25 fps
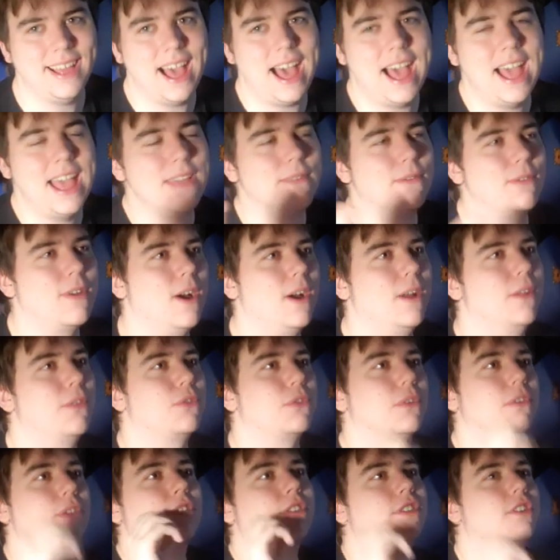I've gone
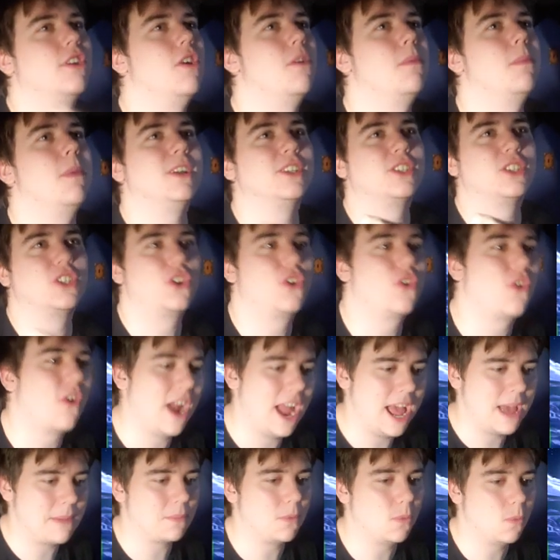through so much
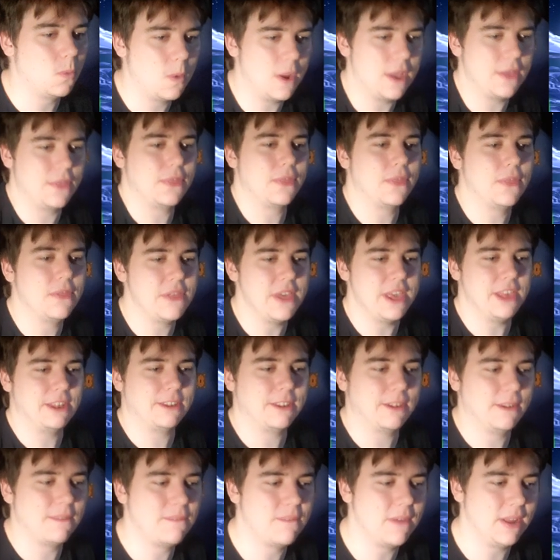crap with
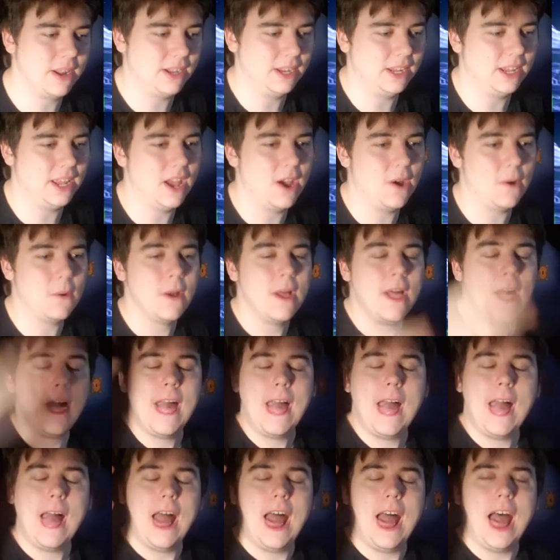this video.
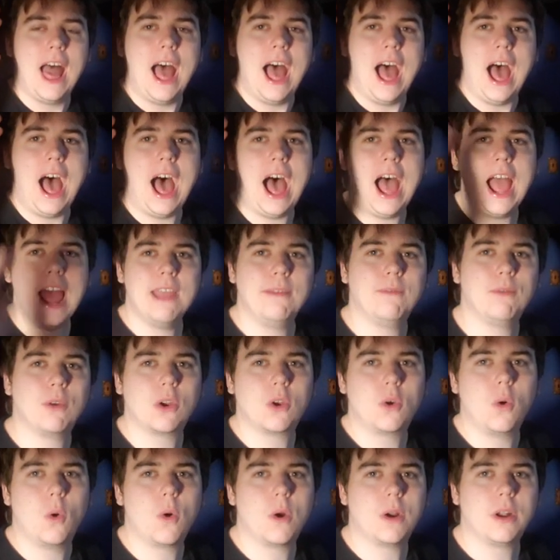I've
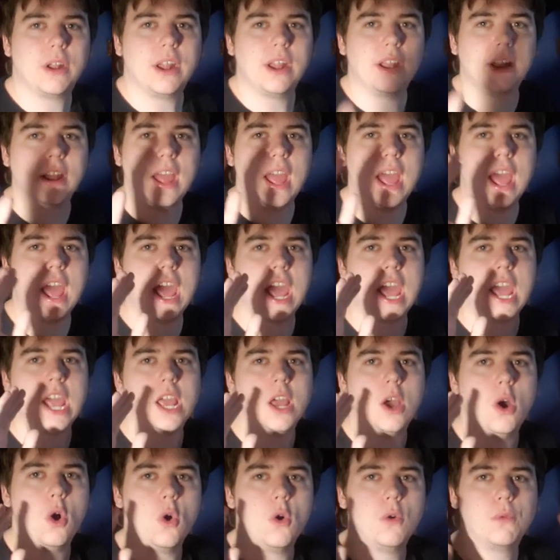recorded
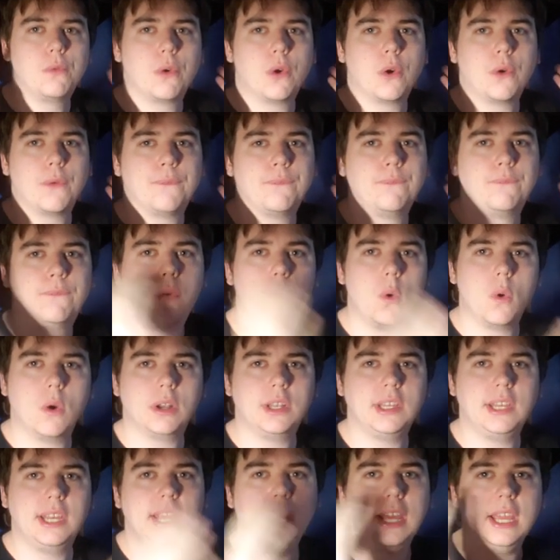a over
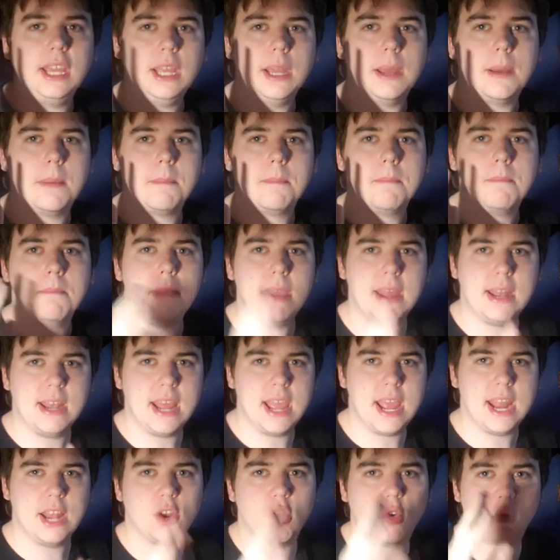40
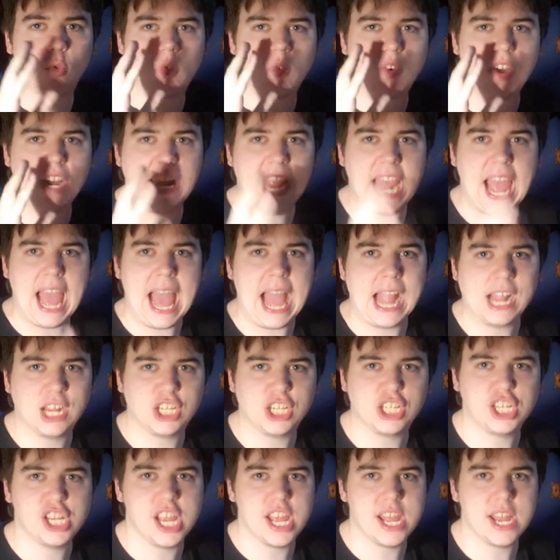minute
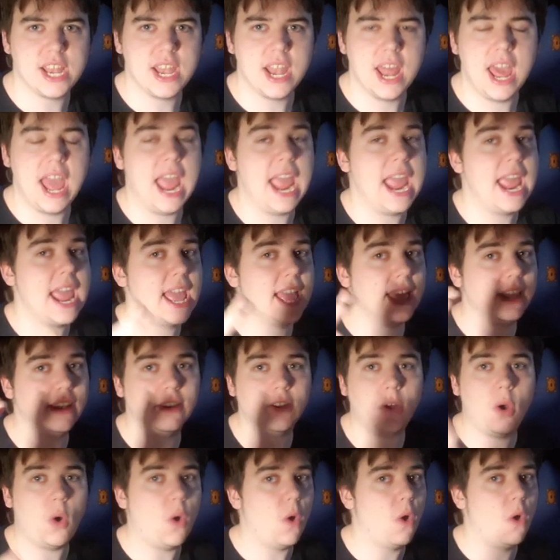reaction and
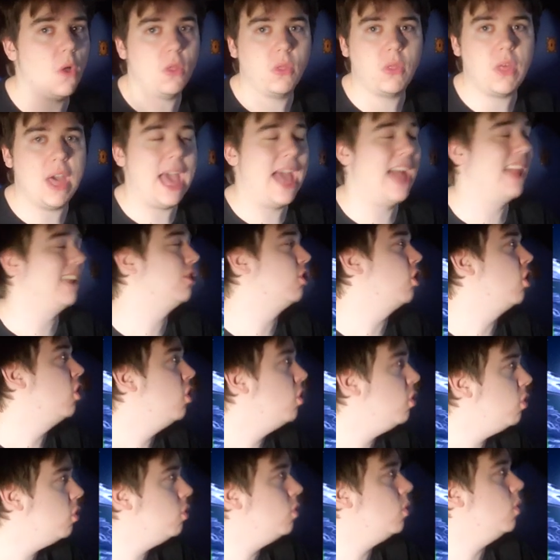all that
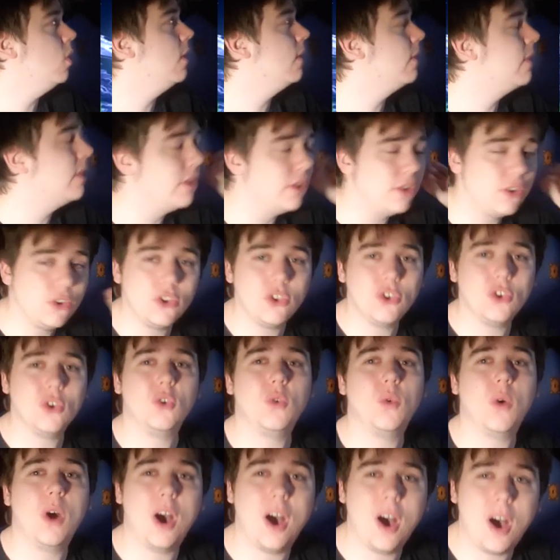to the
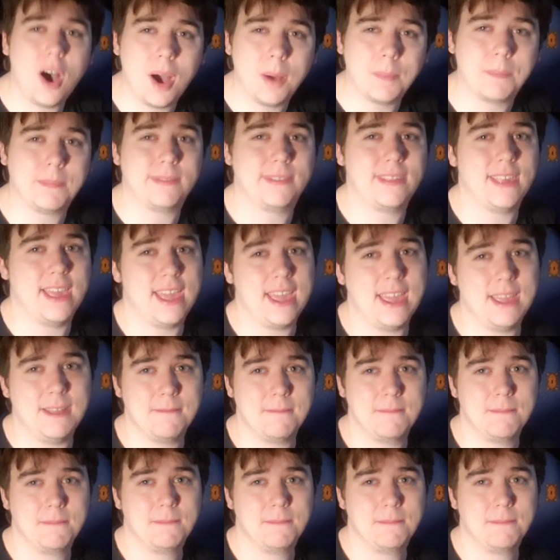new update.